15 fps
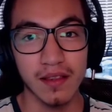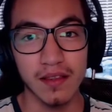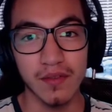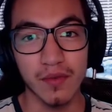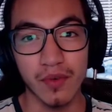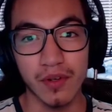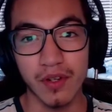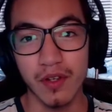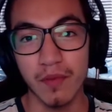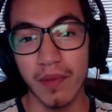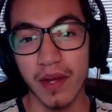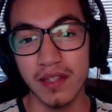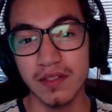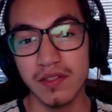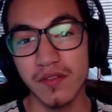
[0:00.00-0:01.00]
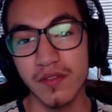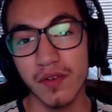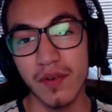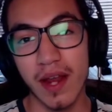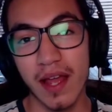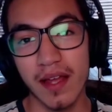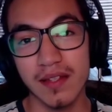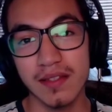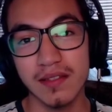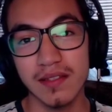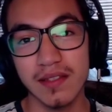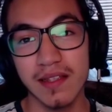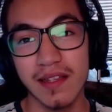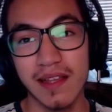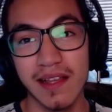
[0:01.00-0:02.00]
where you can buy server racks.
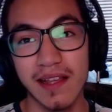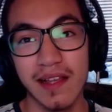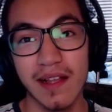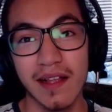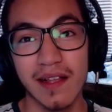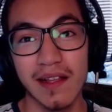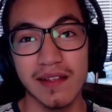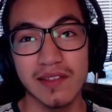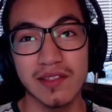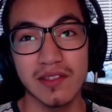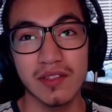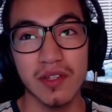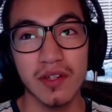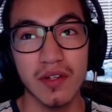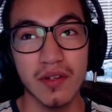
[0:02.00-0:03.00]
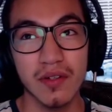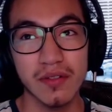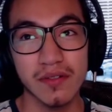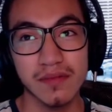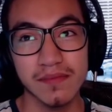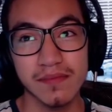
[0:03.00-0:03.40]
So